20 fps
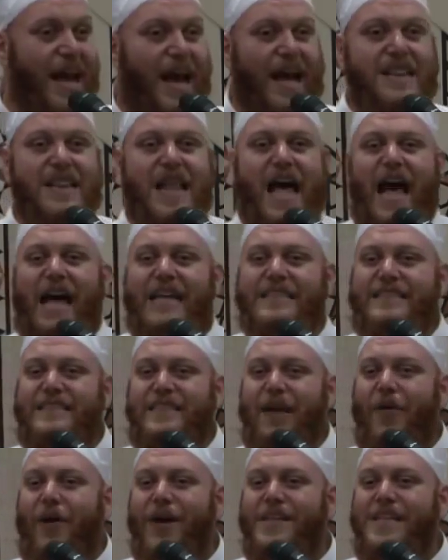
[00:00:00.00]
Allah
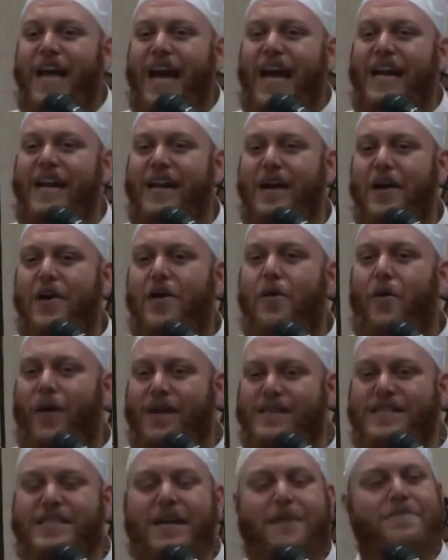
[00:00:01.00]
azza wa jal
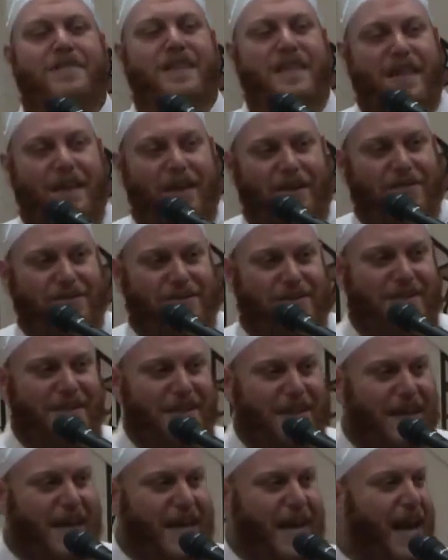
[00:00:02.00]
wants something else.
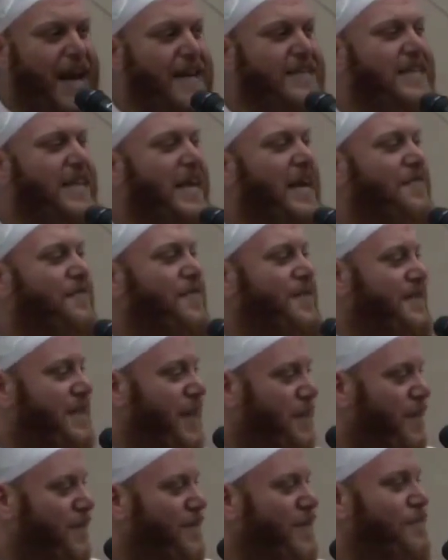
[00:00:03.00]
As even
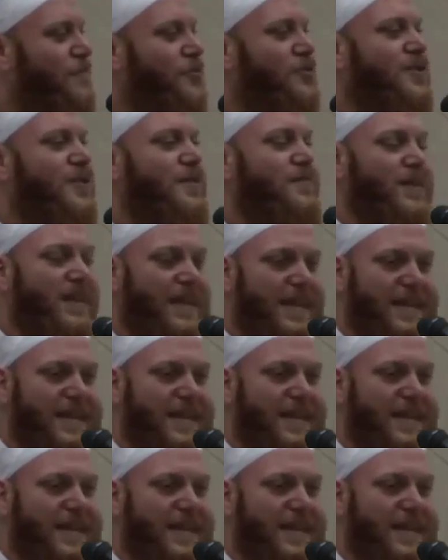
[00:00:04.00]
some of the Muslim